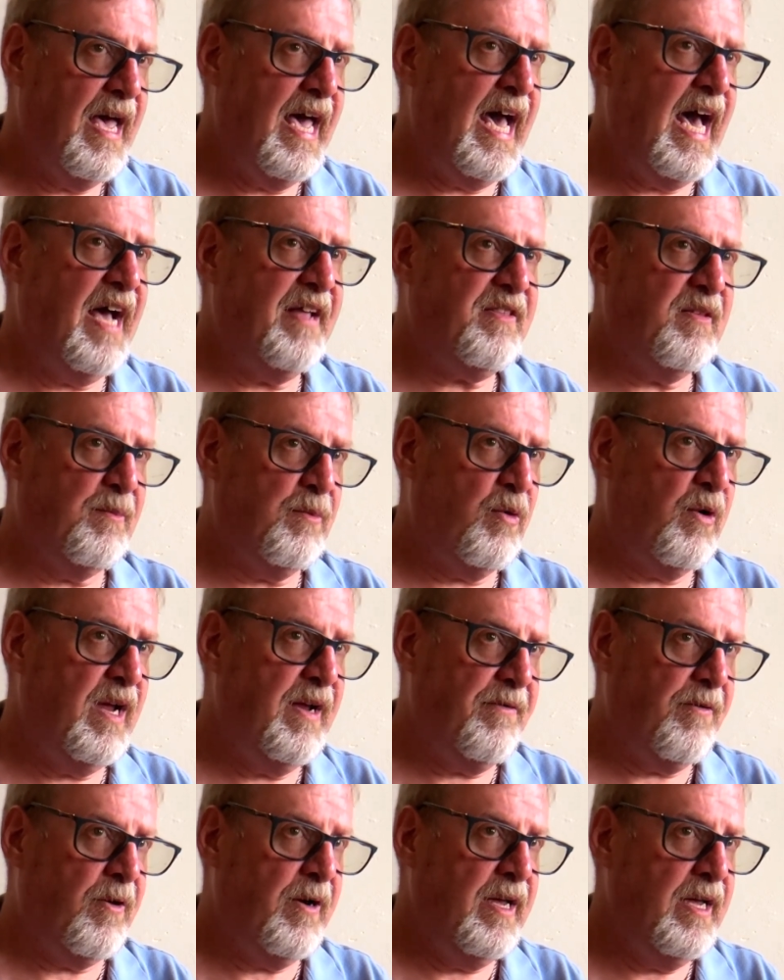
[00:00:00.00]
act of
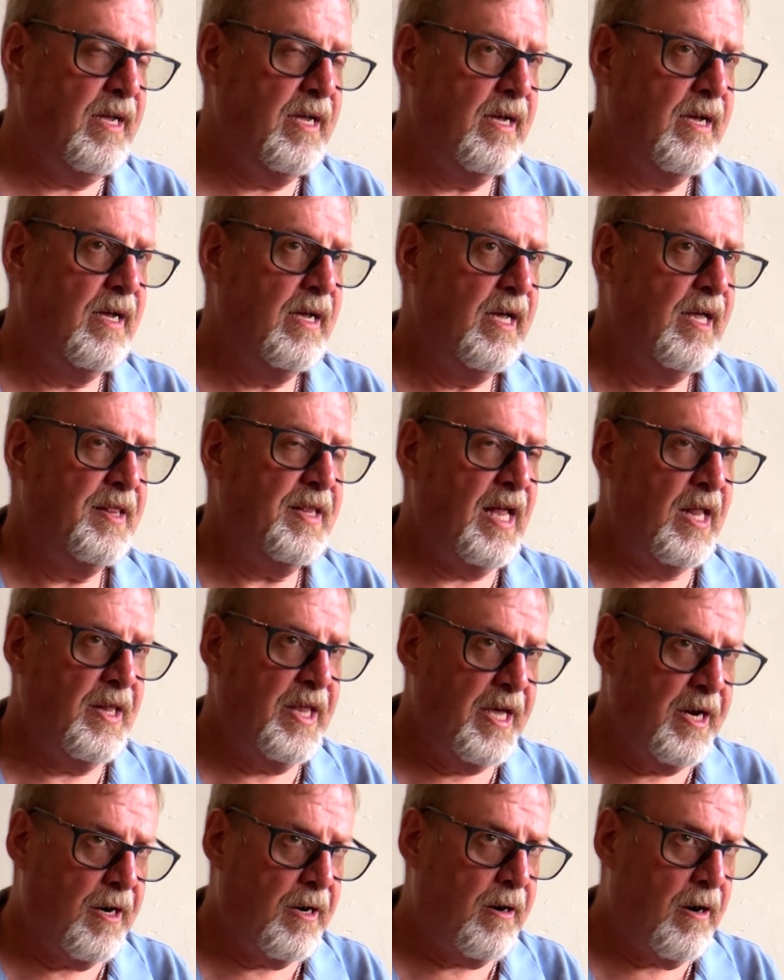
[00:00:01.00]
bravery that
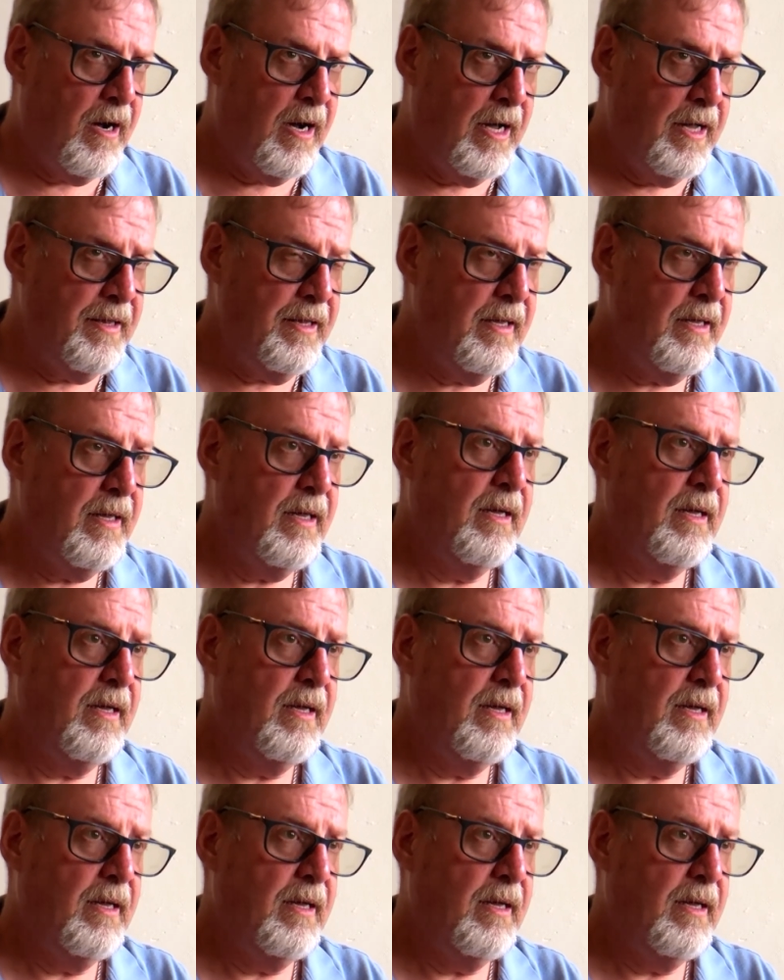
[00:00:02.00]
later on,